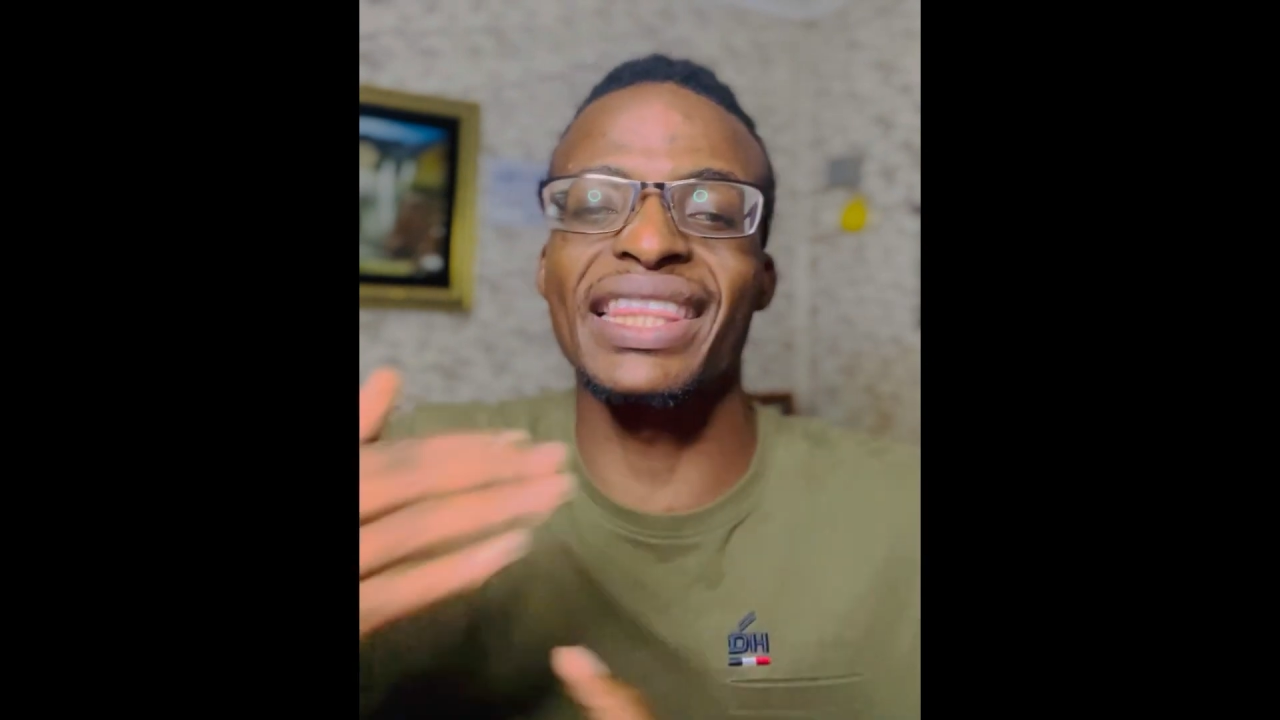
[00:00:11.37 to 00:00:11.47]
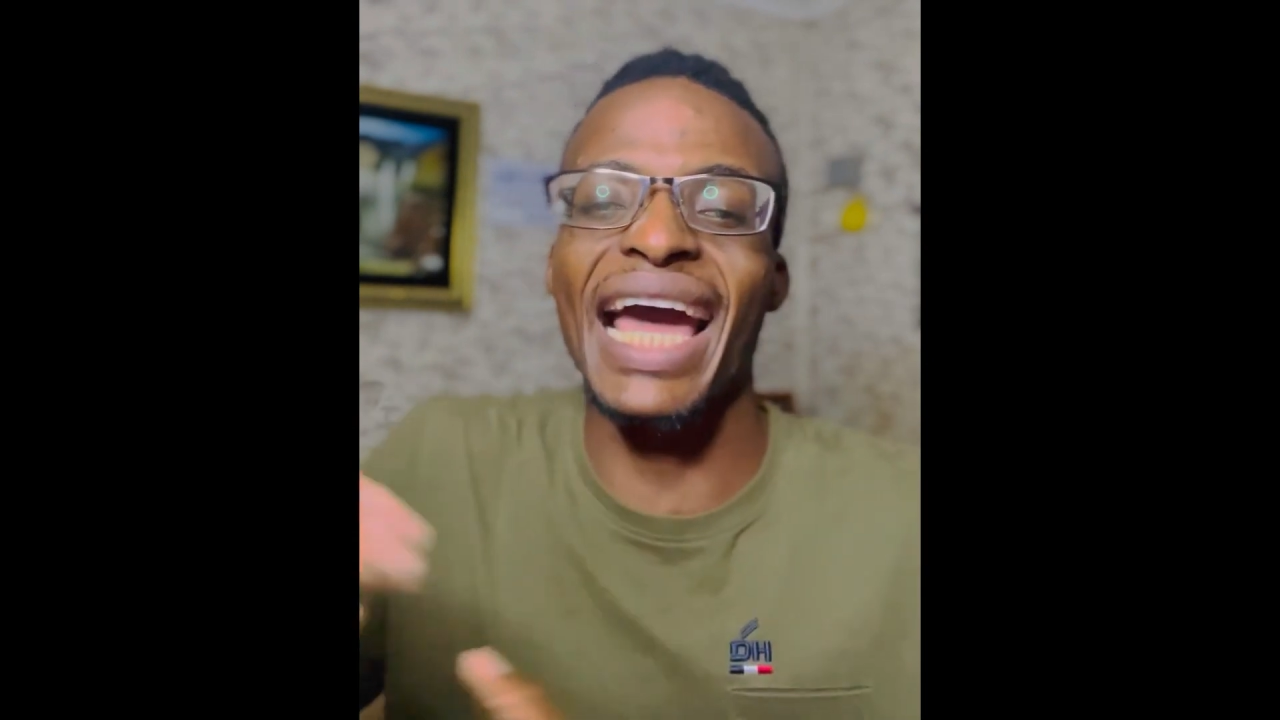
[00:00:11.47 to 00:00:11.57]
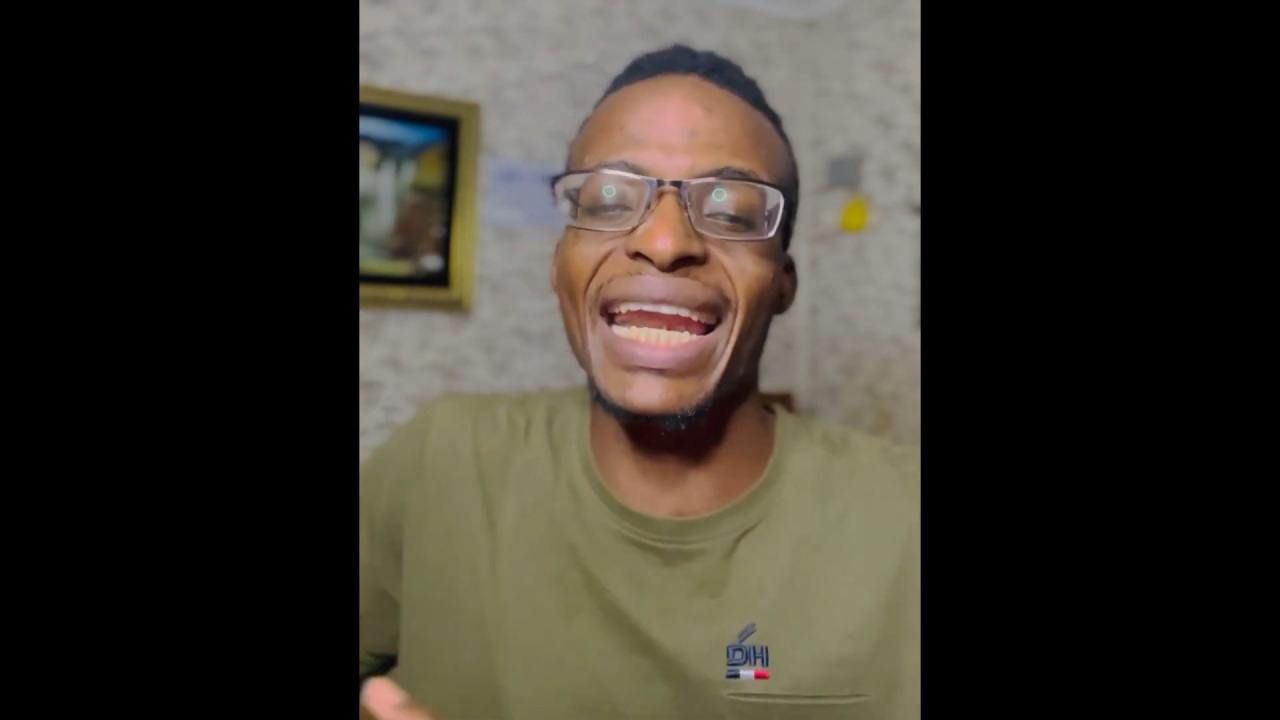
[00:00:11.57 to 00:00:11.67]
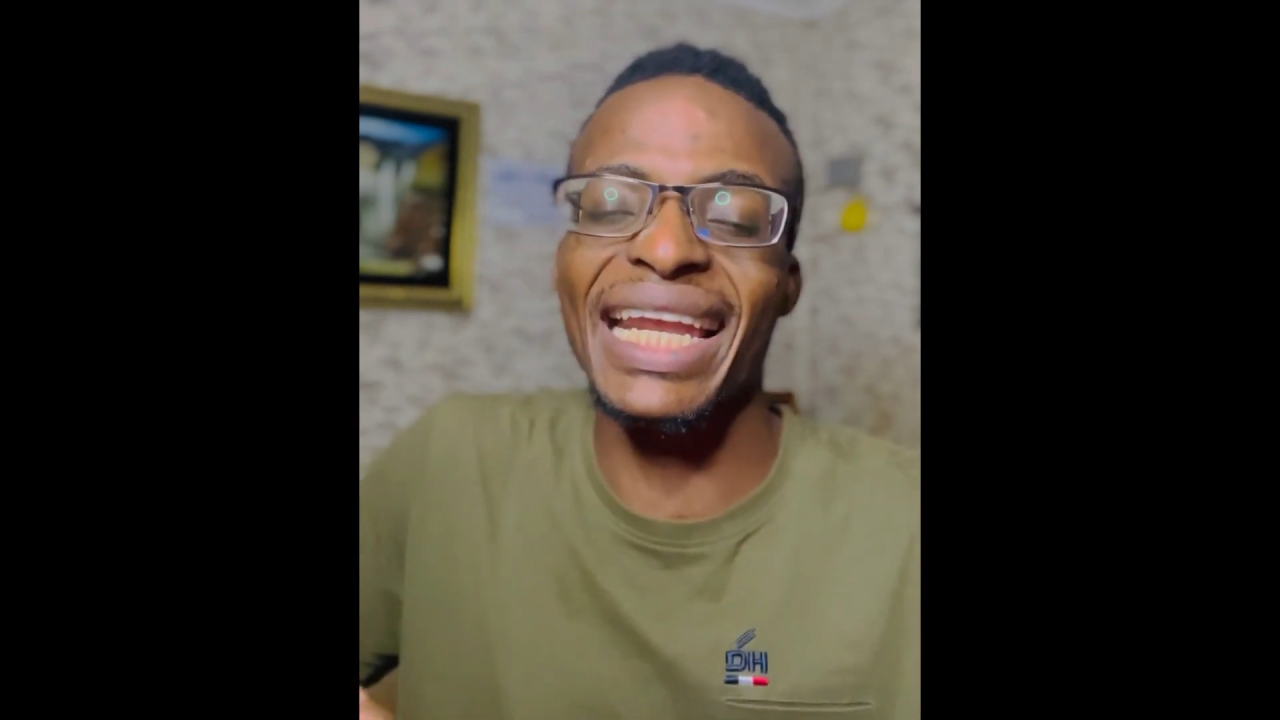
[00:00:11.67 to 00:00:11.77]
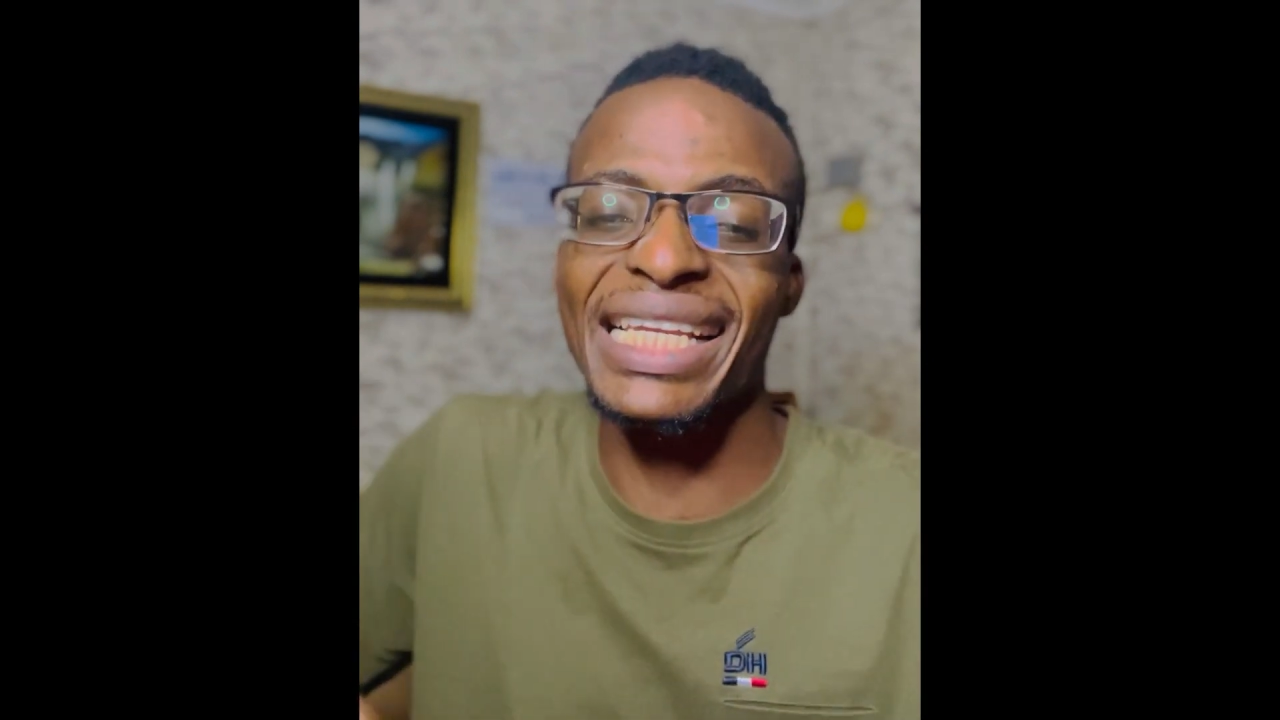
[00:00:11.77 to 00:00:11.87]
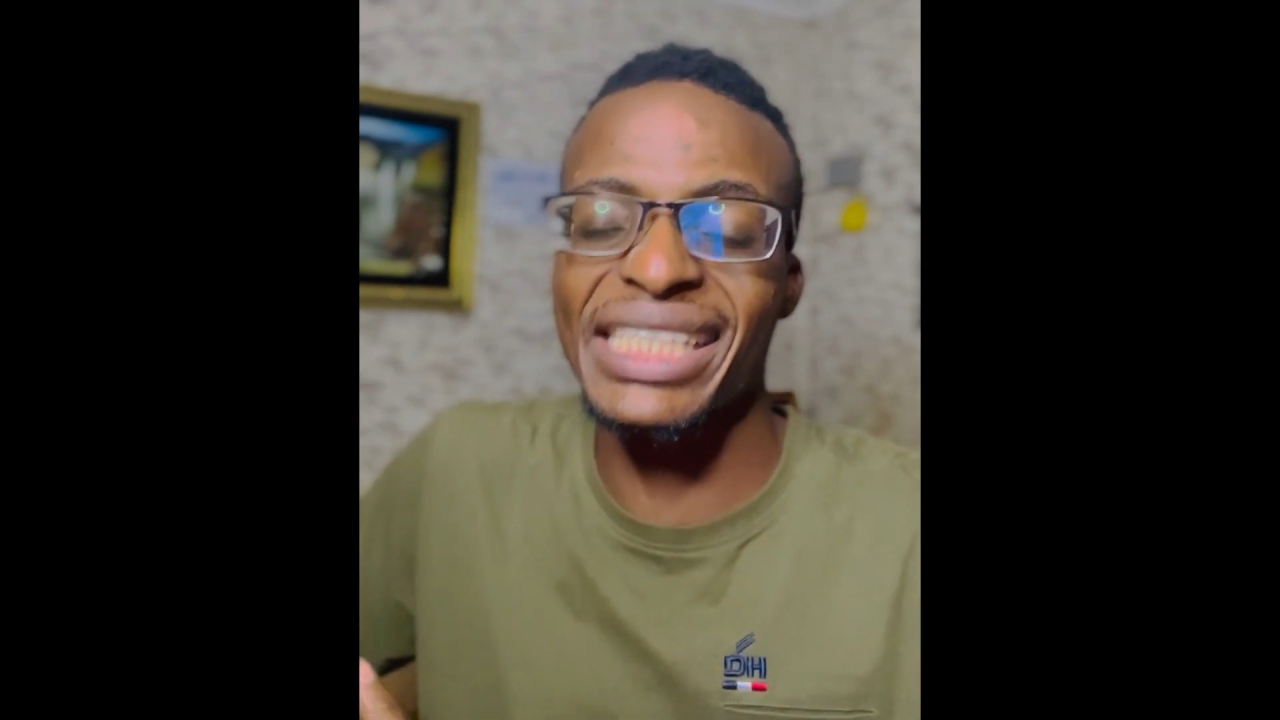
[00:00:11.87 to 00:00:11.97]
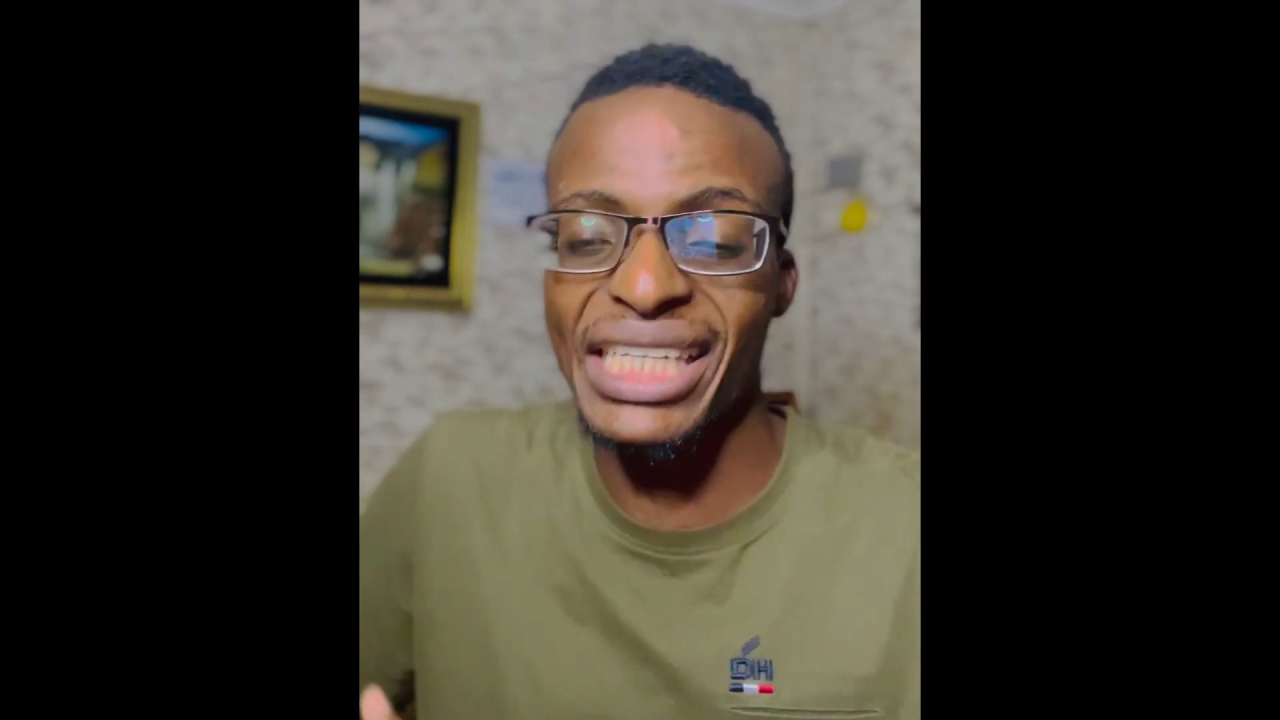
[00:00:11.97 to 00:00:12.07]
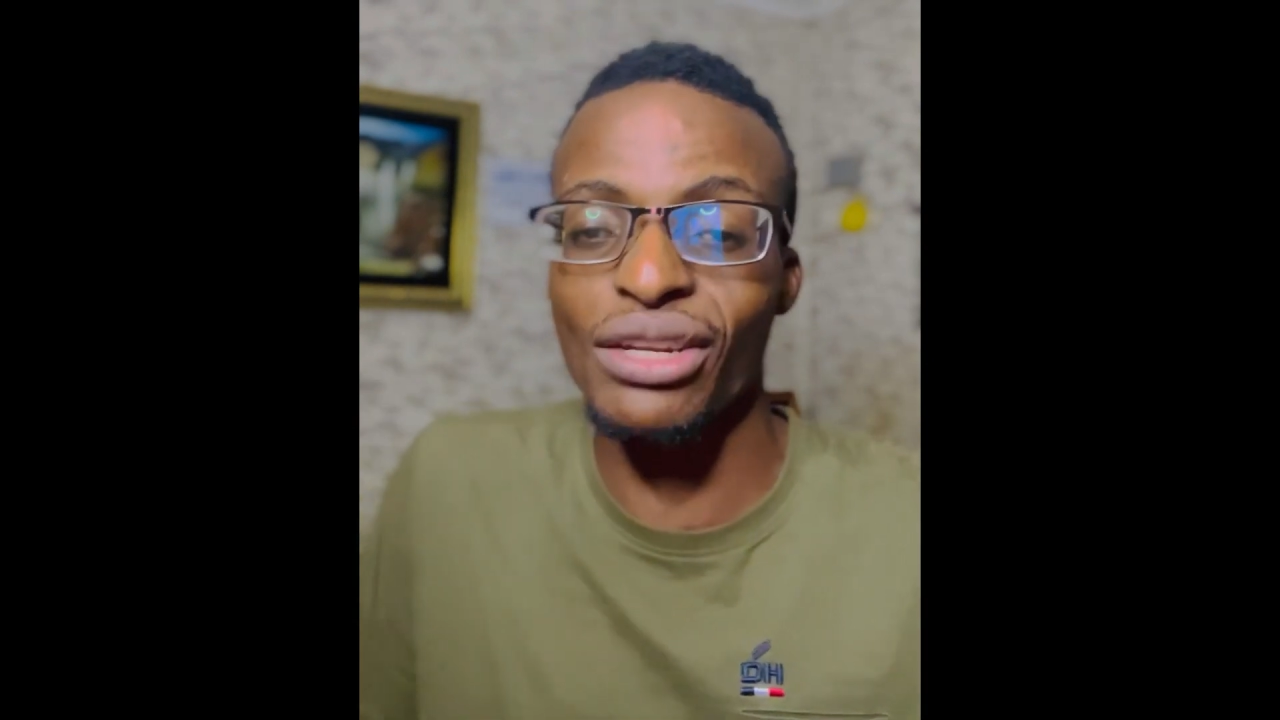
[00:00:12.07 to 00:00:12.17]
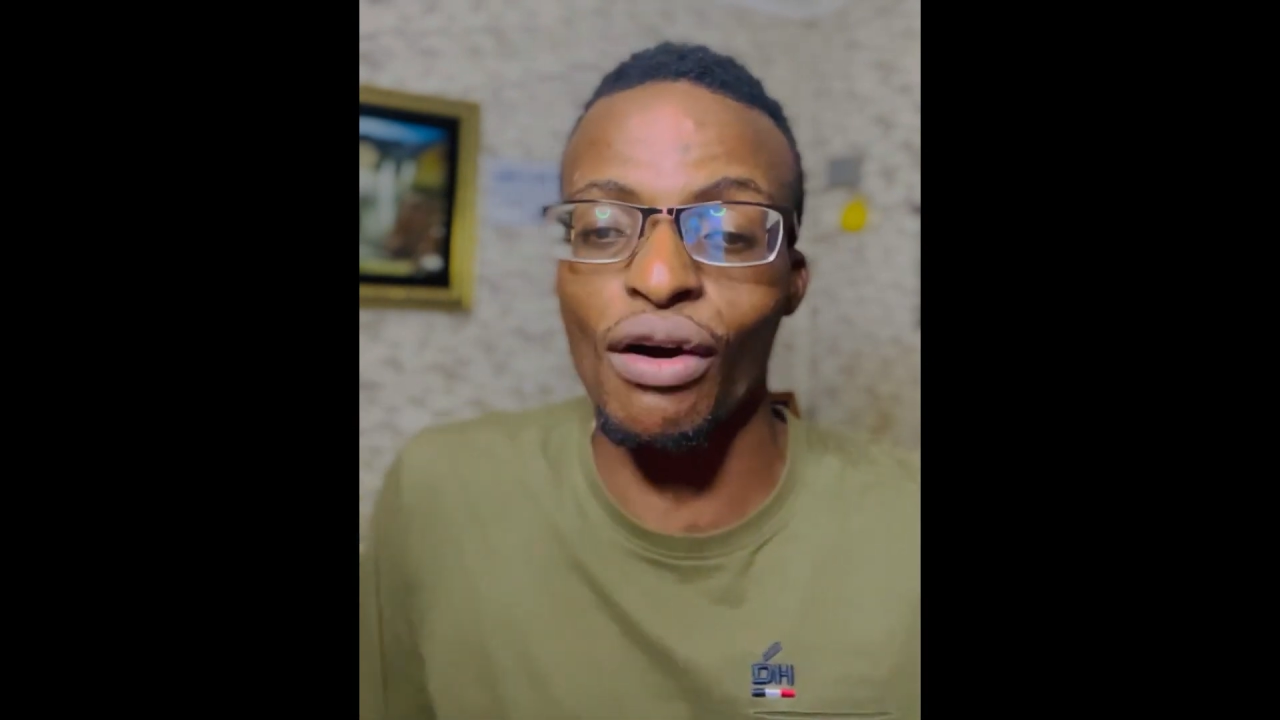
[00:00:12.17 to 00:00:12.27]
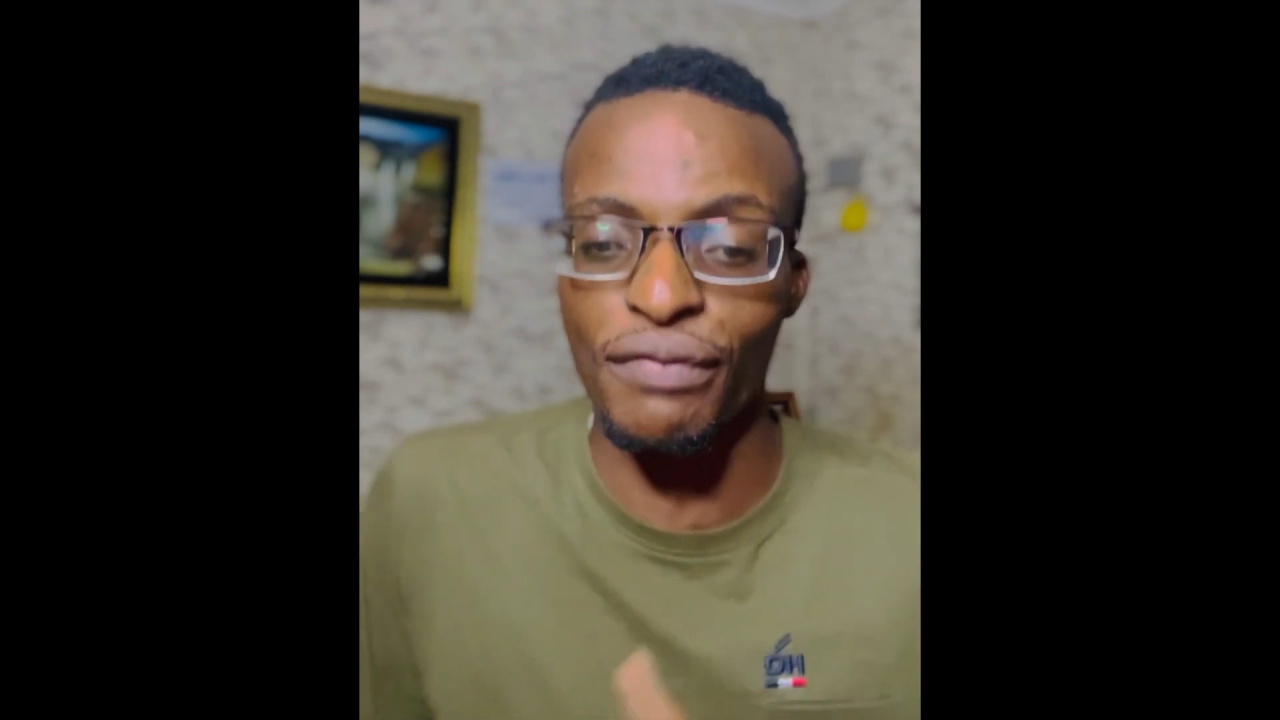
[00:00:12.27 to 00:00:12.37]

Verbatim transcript: direction